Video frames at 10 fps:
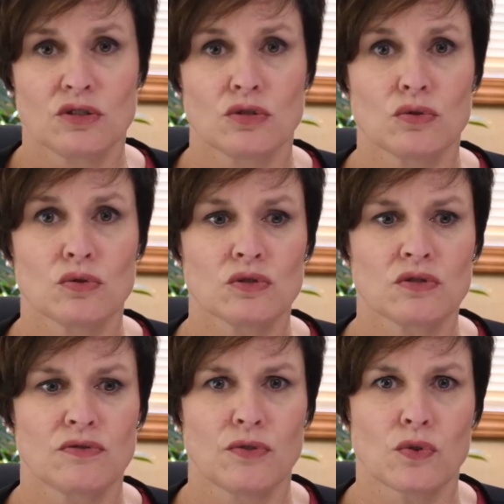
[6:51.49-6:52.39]

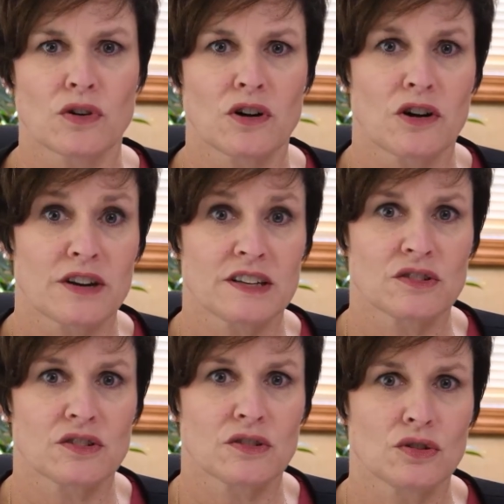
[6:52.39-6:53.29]
tools for our
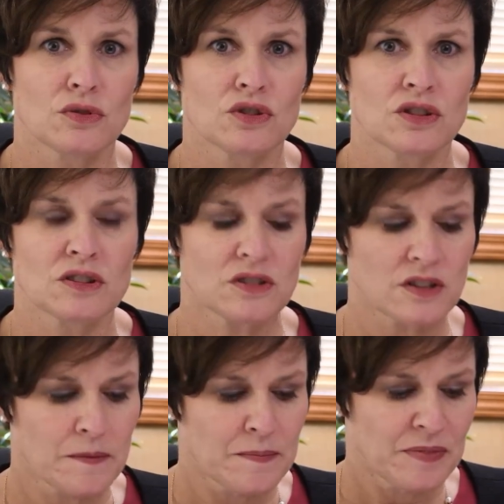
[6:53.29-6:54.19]

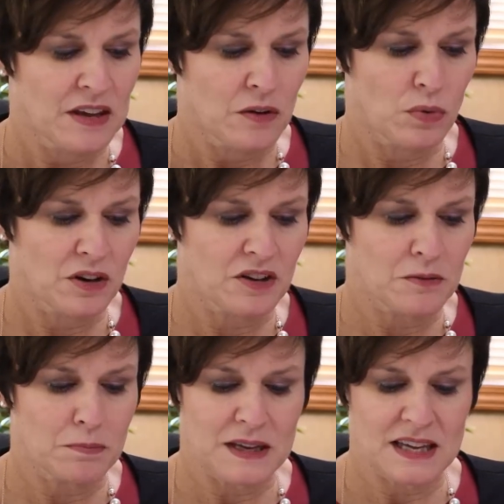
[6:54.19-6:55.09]
institutions. We're going
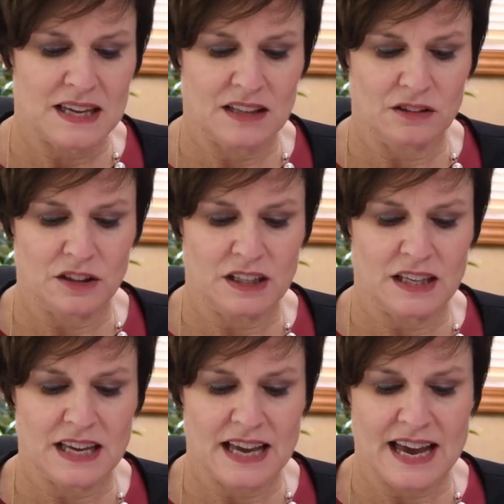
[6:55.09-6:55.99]
to be
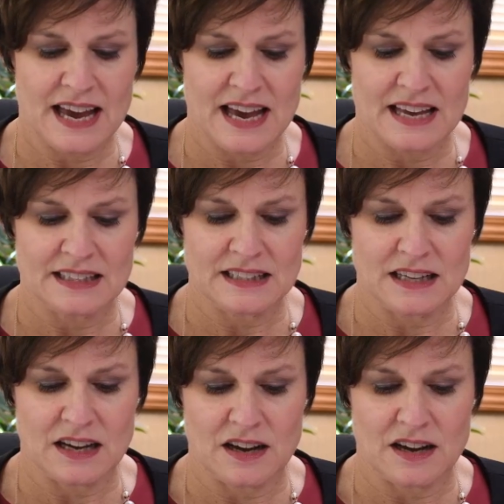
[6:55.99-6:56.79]
looking at